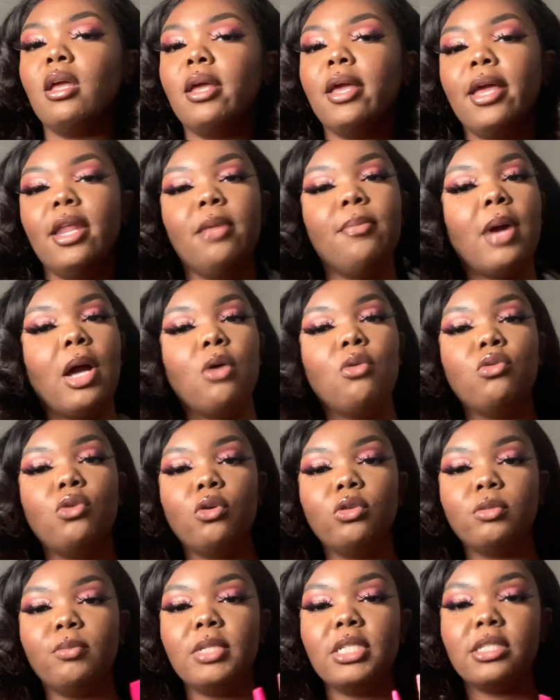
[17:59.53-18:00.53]
Anybody who
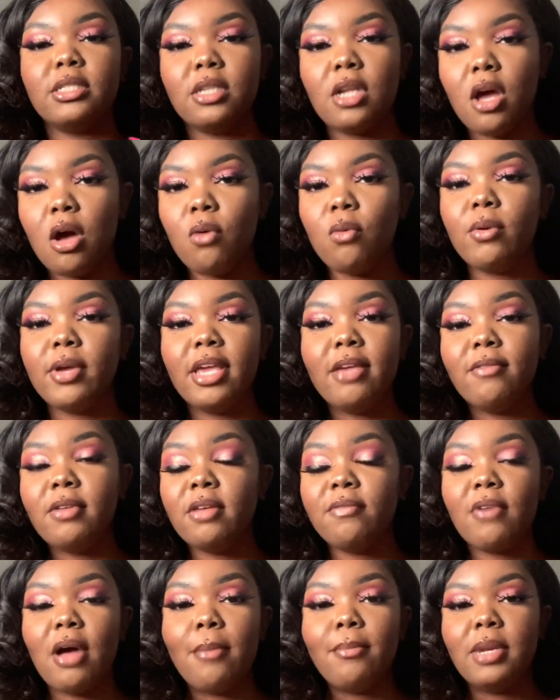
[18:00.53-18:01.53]
knows me knows, even
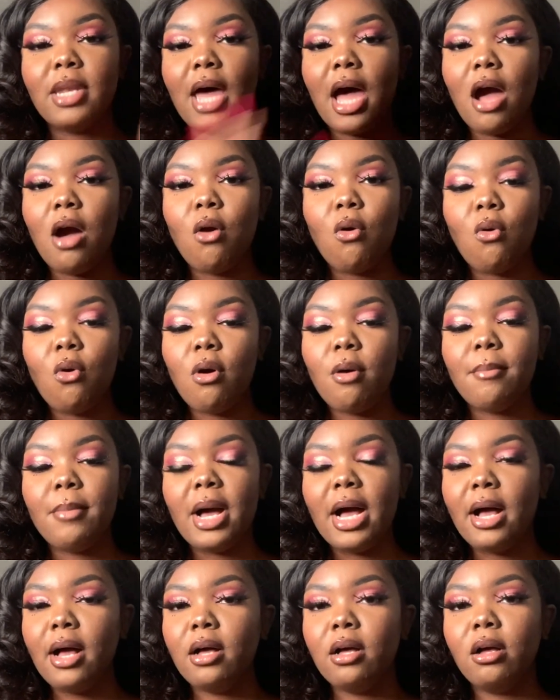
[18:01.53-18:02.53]
if I'm not on
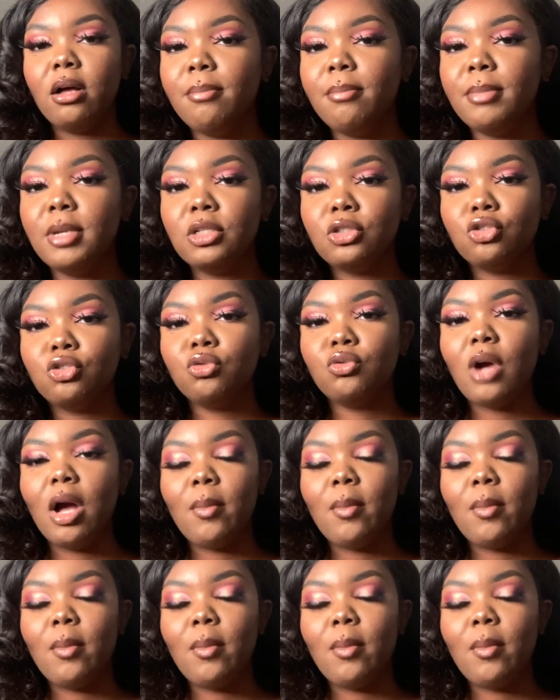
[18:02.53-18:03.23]
my menstrual,